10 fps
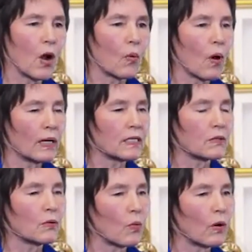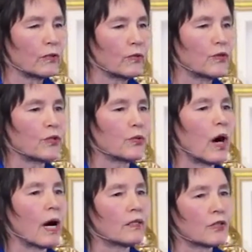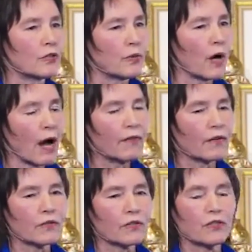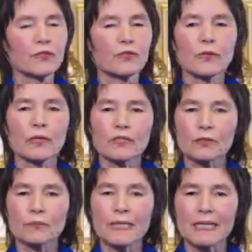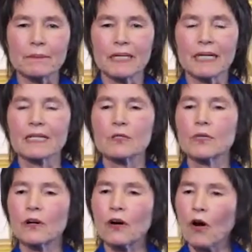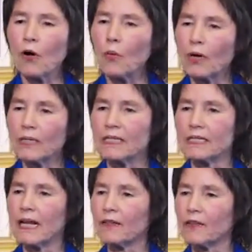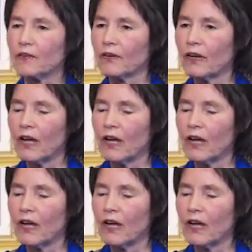was what you do unto others, you do unto me, because we are all one together.